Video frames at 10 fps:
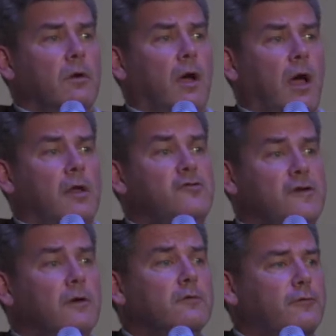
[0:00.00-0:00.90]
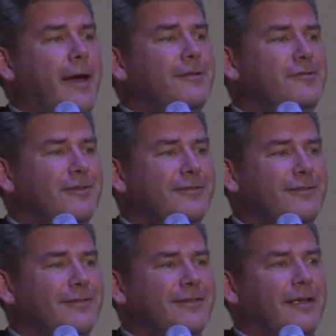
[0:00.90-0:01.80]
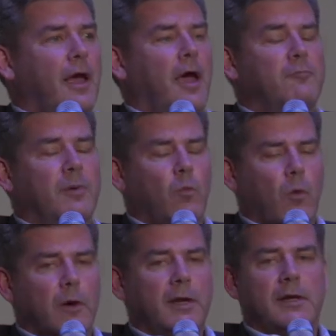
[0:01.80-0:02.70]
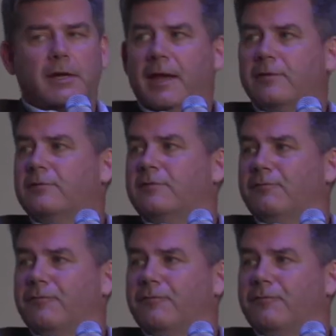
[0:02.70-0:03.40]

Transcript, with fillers: uh, geostrategists have been warning against